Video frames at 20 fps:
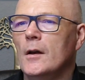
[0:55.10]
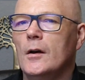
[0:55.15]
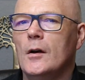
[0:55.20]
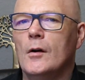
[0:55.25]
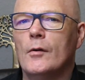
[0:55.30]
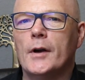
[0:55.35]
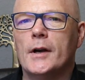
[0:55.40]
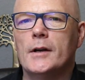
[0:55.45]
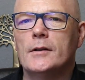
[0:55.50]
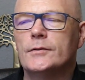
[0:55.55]

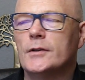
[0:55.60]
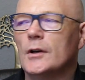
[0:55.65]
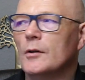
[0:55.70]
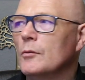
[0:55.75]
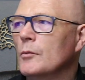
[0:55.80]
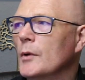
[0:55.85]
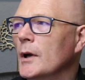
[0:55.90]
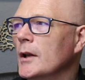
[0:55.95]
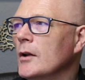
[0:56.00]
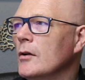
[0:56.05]
okay, so
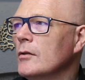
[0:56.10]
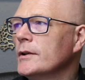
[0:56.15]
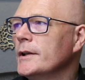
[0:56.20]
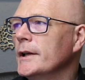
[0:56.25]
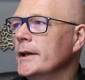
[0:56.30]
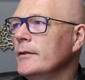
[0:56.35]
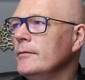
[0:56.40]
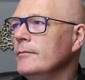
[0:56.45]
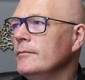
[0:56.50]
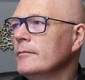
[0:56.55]
we're logged
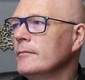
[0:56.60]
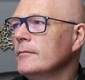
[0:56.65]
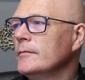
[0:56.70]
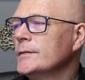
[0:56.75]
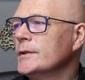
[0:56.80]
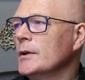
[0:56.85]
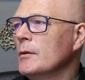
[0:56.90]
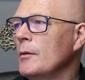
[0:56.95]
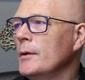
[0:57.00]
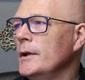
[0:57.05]
in.
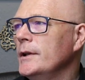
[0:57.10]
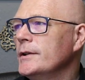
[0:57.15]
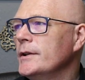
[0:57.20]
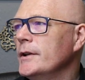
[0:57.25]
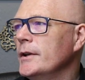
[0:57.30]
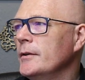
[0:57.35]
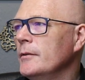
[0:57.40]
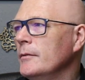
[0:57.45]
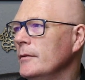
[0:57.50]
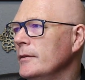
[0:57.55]
So what we need to
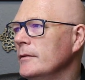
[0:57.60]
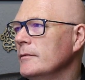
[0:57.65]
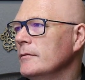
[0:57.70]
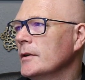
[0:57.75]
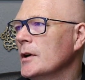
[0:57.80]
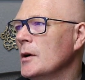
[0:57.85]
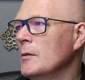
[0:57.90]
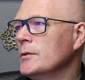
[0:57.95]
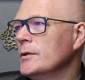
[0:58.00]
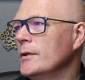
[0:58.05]
do,
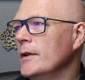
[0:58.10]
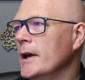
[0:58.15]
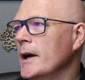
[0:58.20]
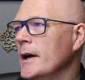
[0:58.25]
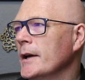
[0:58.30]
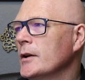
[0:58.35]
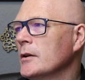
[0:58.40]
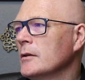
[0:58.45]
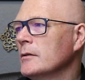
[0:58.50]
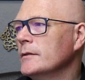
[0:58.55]
go up to the
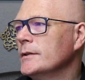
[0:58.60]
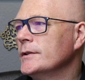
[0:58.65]
icon at the